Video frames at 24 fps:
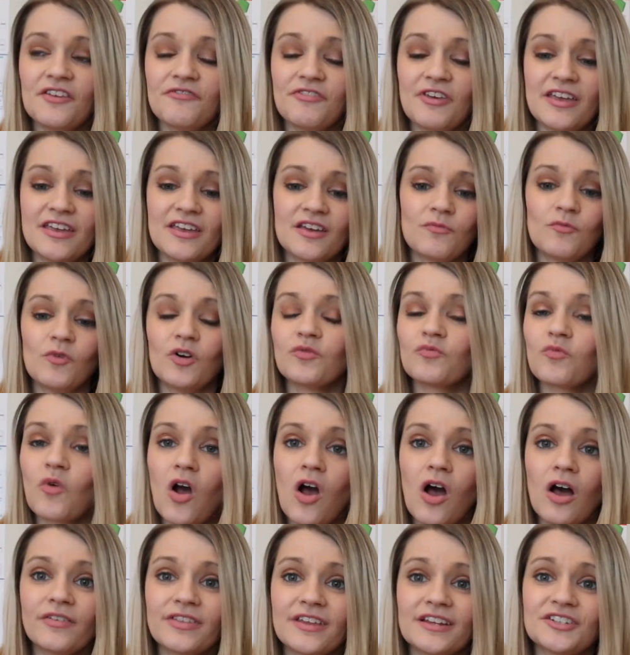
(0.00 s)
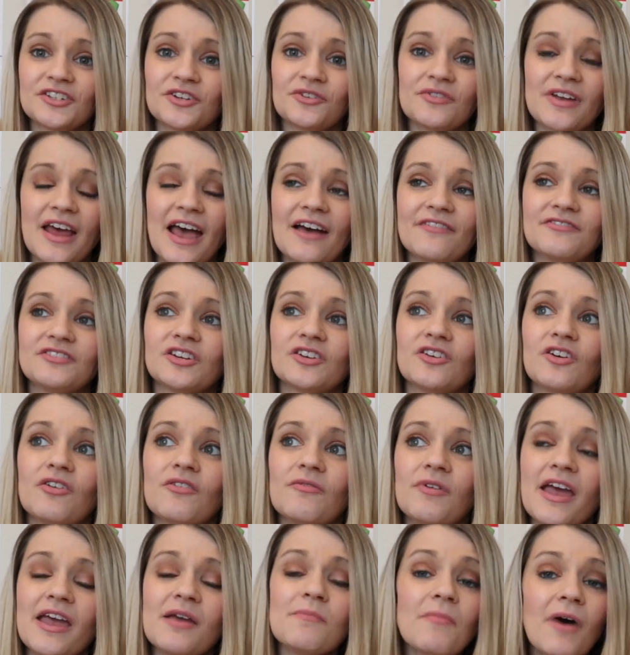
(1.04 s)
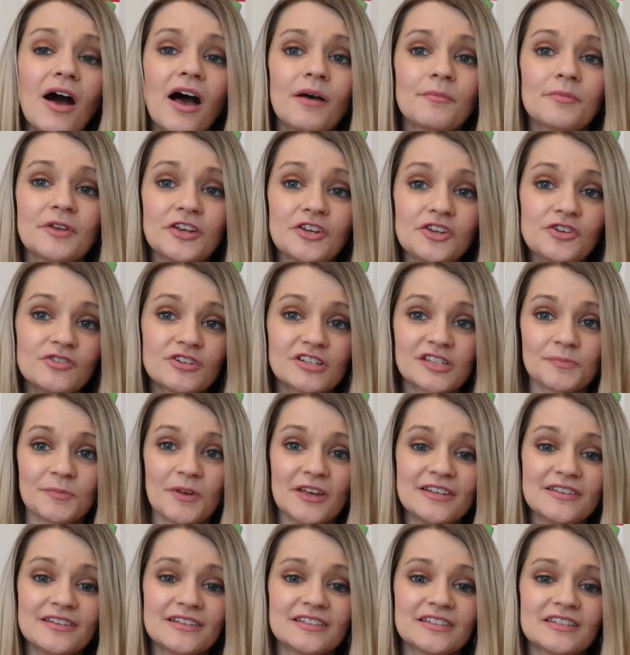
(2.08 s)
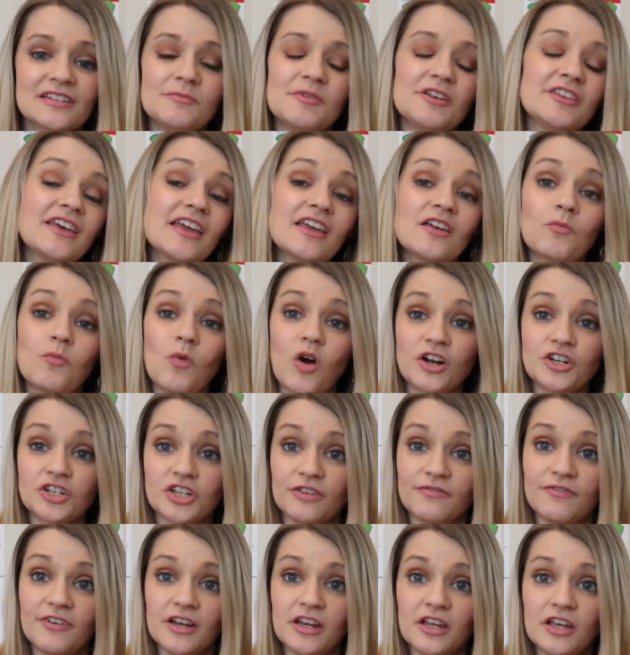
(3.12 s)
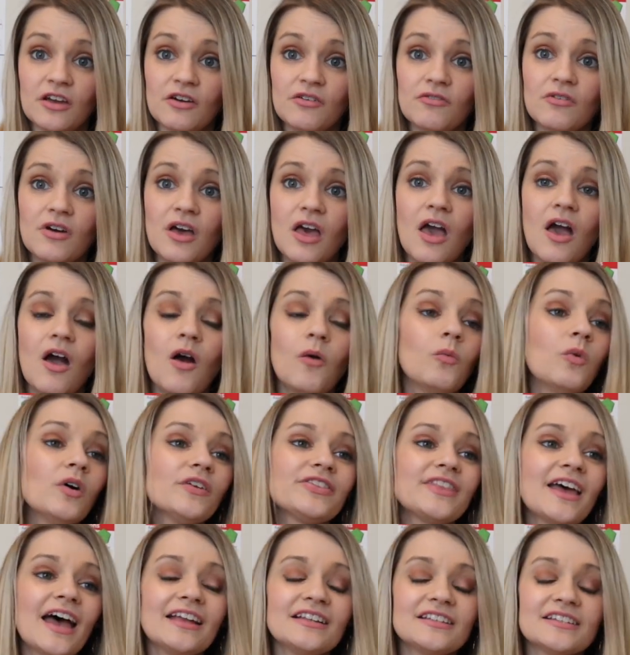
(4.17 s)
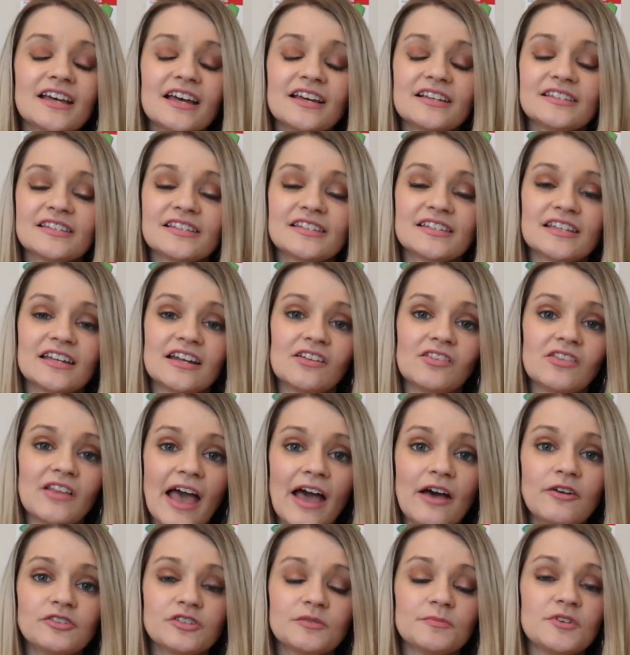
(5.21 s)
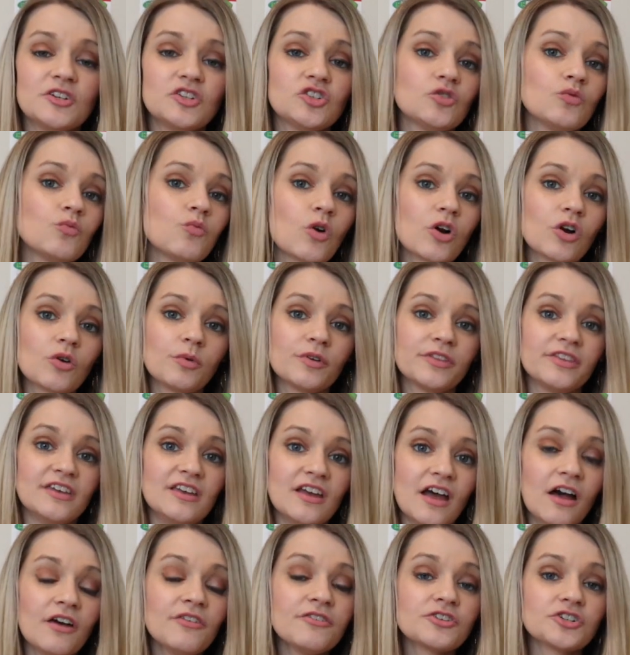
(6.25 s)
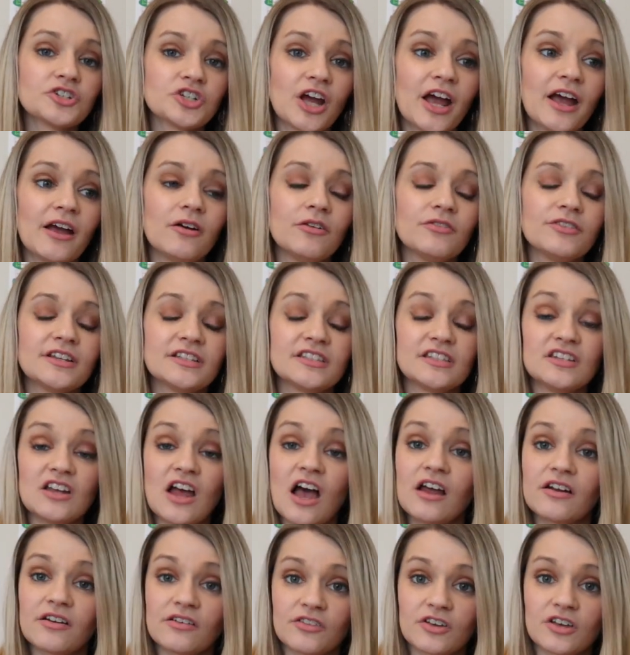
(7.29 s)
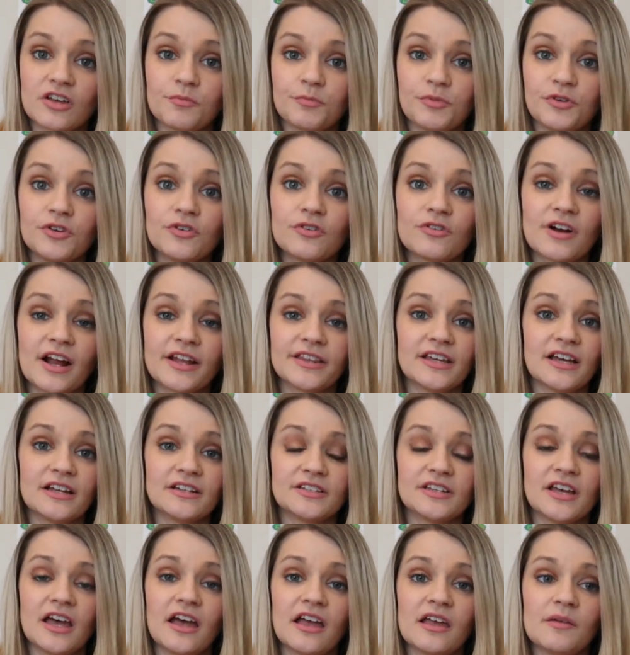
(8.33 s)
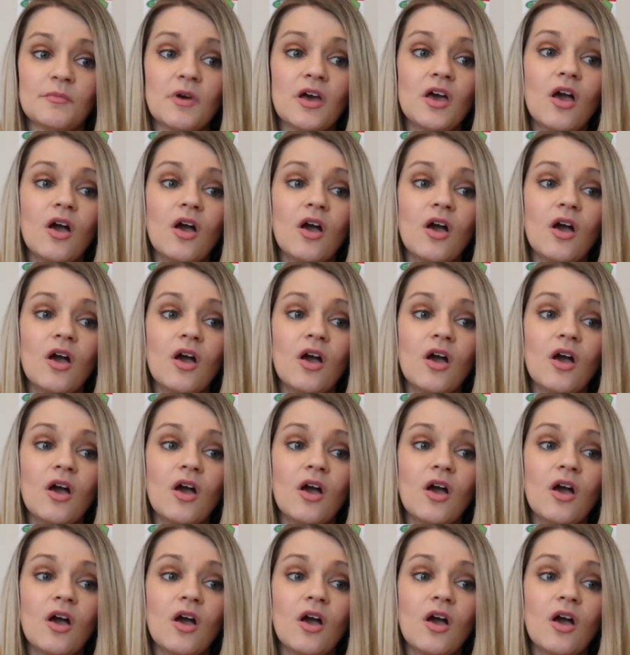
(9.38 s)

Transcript: if they get one wrong, they don't have to go, hey mom, can you explain this to me? They can watch the video. What that does is it allows me to work with the other child that's not on the computer at that time,